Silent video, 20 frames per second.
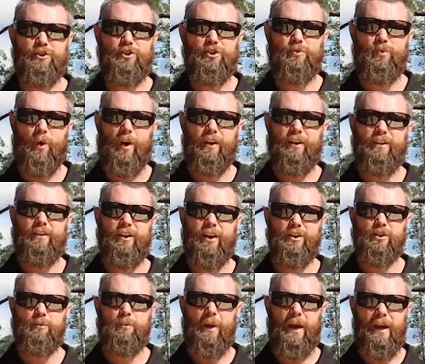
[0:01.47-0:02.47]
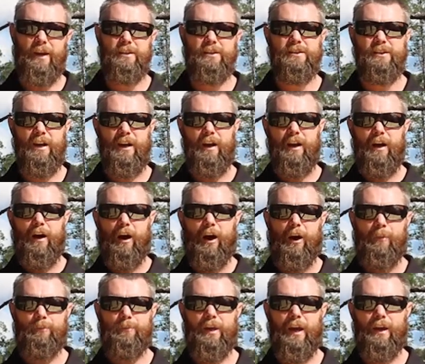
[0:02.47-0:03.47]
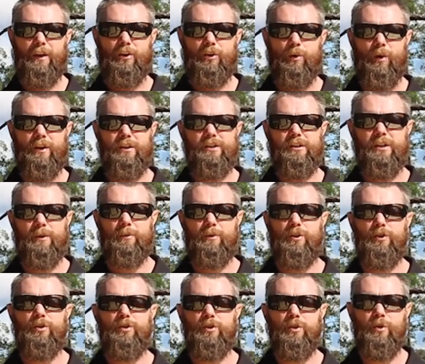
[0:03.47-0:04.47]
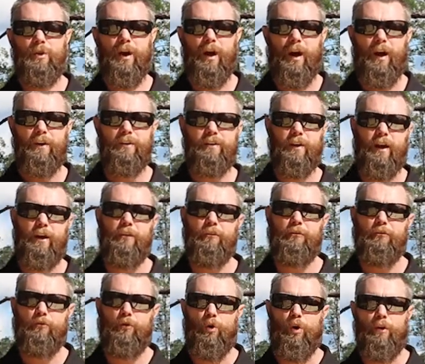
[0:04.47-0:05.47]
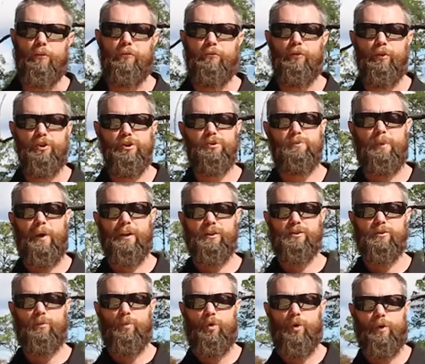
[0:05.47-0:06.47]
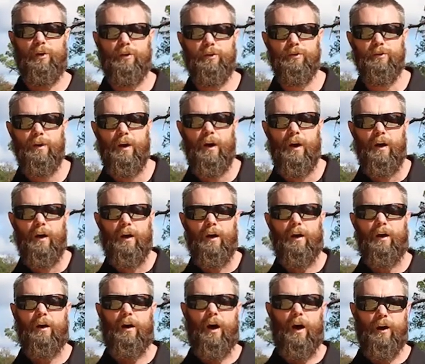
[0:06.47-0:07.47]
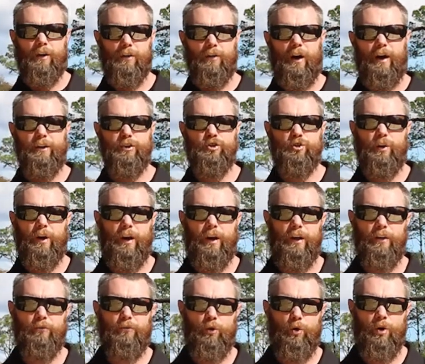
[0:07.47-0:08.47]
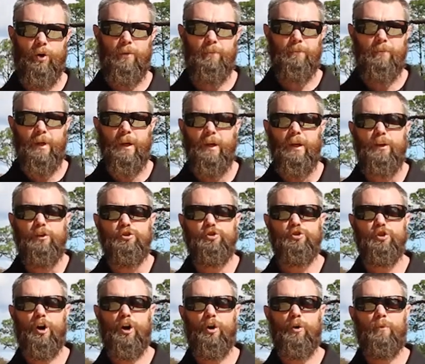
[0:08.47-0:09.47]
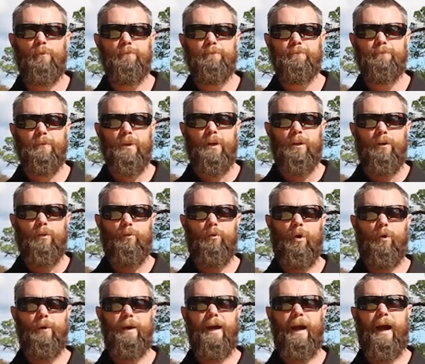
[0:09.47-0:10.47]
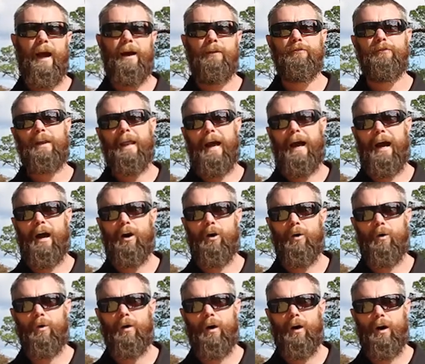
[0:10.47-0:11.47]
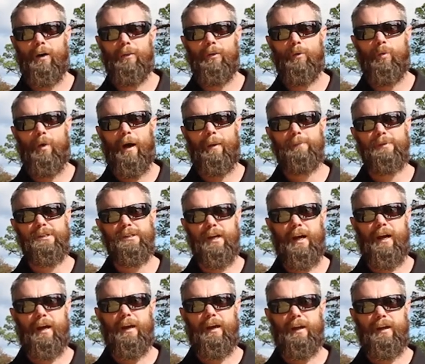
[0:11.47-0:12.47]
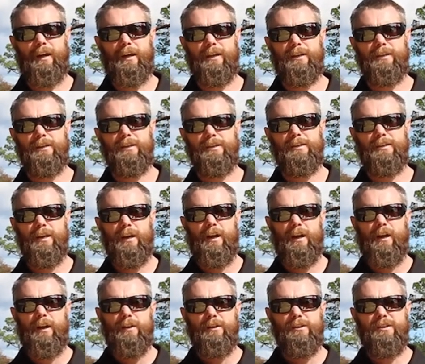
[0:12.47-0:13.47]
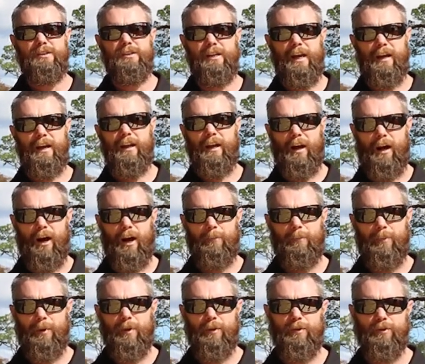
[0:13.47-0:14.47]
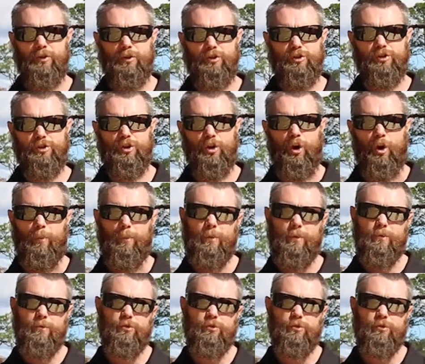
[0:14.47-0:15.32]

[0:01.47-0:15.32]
Just wanted to touch base, update you on some of the new content for our Full Spectrum Warrior online training forum. So what we have now on the website is setting up your scope.